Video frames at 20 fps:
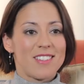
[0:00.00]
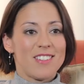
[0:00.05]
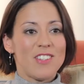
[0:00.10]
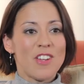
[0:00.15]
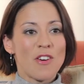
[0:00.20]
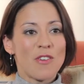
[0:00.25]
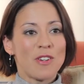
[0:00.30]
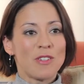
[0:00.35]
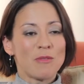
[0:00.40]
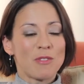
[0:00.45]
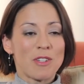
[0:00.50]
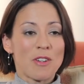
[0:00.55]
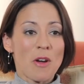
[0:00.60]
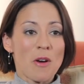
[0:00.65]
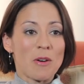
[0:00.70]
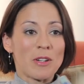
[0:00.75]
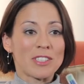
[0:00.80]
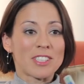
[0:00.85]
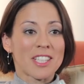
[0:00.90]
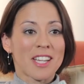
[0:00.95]
No one would
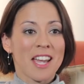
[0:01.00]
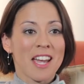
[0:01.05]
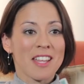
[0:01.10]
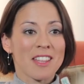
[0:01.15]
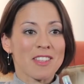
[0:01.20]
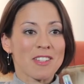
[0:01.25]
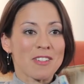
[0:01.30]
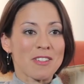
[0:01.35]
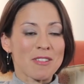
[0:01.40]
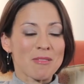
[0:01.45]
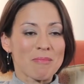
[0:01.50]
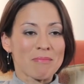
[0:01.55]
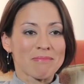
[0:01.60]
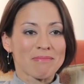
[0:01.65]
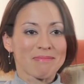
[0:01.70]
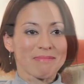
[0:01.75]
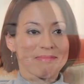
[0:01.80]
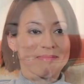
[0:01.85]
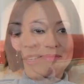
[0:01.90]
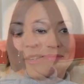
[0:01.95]
know it's a catheter
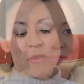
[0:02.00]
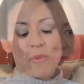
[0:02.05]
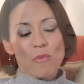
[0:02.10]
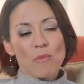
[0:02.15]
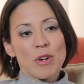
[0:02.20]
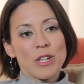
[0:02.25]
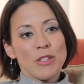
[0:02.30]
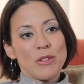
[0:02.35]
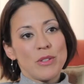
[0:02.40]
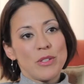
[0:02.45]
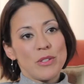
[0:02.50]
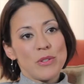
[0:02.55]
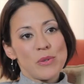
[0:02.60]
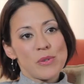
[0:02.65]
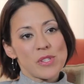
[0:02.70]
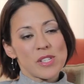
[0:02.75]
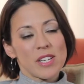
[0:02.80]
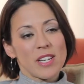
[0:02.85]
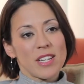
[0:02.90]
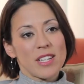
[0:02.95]
when you
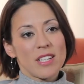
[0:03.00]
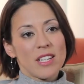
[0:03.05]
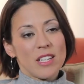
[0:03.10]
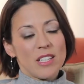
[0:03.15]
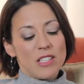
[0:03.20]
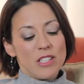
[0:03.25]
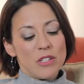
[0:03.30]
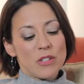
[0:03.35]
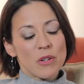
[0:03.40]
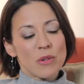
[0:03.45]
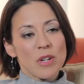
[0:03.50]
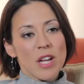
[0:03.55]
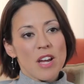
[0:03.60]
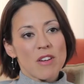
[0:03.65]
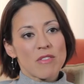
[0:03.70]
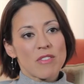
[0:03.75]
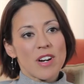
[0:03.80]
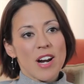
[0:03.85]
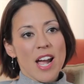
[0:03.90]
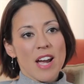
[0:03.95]
use it, you don't
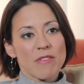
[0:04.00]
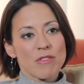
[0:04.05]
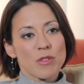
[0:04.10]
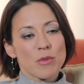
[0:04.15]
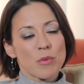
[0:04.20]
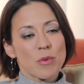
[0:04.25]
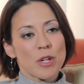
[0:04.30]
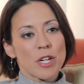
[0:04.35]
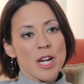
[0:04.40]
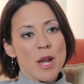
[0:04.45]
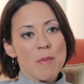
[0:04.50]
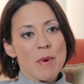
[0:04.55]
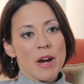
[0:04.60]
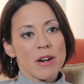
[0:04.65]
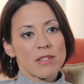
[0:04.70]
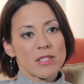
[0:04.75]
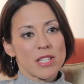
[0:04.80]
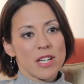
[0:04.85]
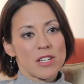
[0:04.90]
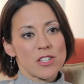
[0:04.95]
ever have to worry
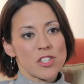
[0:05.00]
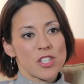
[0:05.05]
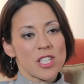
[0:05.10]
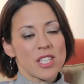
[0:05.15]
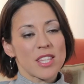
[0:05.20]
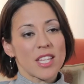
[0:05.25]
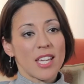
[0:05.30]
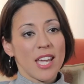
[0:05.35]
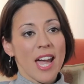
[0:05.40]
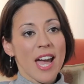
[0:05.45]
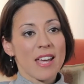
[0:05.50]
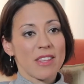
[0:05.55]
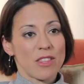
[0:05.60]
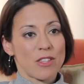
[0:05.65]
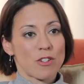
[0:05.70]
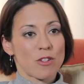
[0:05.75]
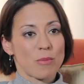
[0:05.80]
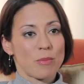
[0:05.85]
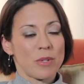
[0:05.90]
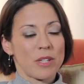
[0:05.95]
about touching the
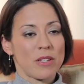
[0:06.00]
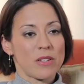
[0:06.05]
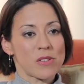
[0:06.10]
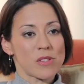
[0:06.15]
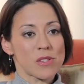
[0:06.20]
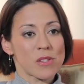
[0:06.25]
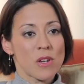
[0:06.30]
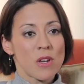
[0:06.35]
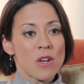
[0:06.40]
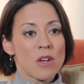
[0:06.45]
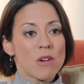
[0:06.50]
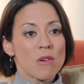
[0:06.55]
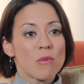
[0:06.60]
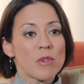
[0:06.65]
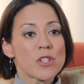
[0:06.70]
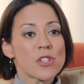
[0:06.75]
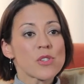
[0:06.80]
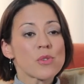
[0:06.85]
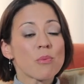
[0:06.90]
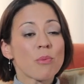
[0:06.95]
catheter piece,
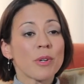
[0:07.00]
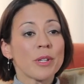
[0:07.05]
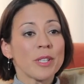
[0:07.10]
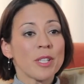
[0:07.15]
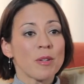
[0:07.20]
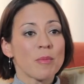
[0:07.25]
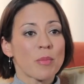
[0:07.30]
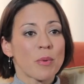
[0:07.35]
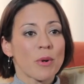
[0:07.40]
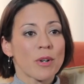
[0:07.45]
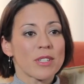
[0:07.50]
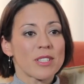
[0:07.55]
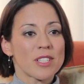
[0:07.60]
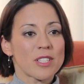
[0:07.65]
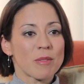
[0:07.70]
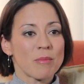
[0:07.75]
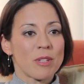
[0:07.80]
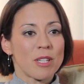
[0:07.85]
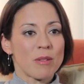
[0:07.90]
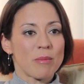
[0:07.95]
which is really important
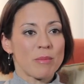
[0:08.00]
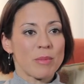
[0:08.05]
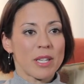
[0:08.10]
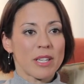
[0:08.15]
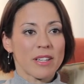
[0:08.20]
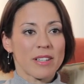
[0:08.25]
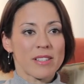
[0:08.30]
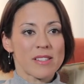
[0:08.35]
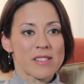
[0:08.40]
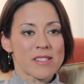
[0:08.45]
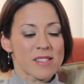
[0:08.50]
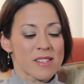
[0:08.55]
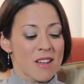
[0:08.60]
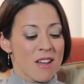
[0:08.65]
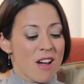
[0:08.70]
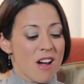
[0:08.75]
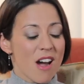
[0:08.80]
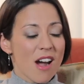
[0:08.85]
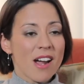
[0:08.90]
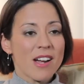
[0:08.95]
to me because
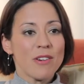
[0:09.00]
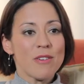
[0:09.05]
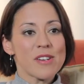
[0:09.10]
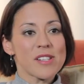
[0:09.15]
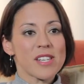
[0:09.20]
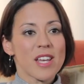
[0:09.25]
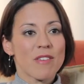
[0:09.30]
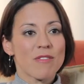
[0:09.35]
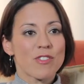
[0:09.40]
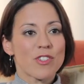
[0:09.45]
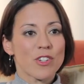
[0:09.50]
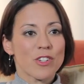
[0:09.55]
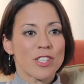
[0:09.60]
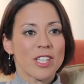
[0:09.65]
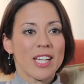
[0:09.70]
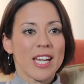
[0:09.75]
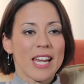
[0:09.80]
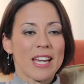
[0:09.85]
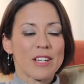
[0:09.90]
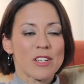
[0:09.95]
I always have
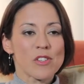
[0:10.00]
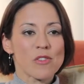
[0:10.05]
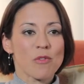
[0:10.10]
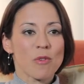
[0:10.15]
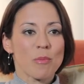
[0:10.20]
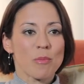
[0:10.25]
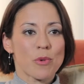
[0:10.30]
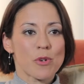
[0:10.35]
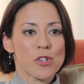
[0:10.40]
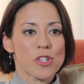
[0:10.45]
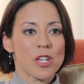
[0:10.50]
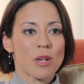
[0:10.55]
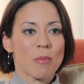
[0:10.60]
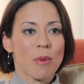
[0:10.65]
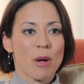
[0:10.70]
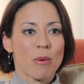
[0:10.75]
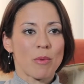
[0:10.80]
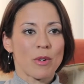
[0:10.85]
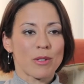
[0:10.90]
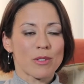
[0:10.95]
dirty hands from pushing
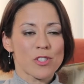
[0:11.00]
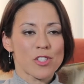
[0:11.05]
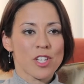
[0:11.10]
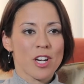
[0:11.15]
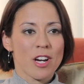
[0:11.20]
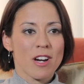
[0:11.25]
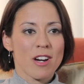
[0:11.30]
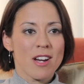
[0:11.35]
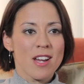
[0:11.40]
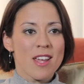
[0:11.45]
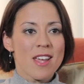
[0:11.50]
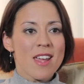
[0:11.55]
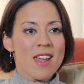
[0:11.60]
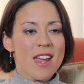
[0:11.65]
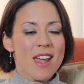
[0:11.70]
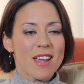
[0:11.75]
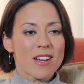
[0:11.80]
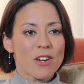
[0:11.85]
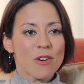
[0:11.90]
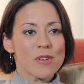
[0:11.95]
my wheelchair
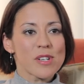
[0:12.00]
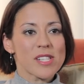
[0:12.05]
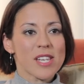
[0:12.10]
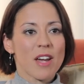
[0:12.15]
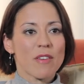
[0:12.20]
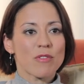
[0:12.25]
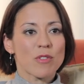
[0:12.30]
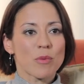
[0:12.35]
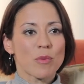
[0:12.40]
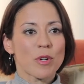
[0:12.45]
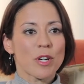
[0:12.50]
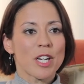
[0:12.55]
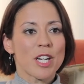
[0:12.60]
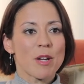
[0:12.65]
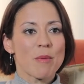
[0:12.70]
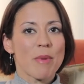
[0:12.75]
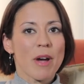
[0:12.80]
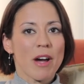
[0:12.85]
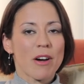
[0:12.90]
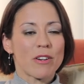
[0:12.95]
and always have to worry
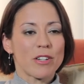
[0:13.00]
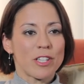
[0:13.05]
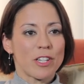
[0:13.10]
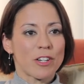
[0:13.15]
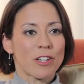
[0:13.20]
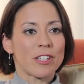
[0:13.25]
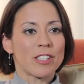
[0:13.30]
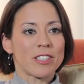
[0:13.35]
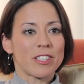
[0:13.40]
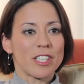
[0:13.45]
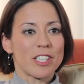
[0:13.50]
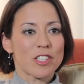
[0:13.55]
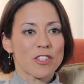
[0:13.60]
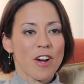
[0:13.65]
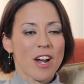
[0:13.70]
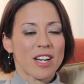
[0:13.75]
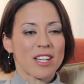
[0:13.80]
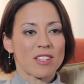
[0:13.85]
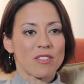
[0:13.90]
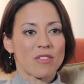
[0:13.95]
about urinary
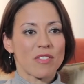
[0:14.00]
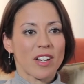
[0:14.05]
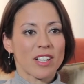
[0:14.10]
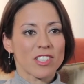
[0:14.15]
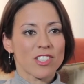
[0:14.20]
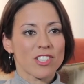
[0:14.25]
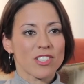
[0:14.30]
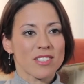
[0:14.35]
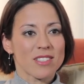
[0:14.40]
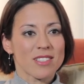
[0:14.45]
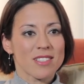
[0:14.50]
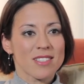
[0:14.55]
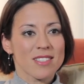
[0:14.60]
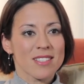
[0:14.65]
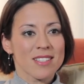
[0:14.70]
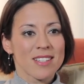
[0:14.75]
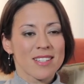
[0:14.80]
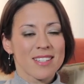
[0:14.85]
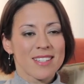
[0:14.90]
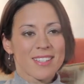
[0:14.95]
tract
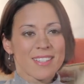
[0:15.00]
infections.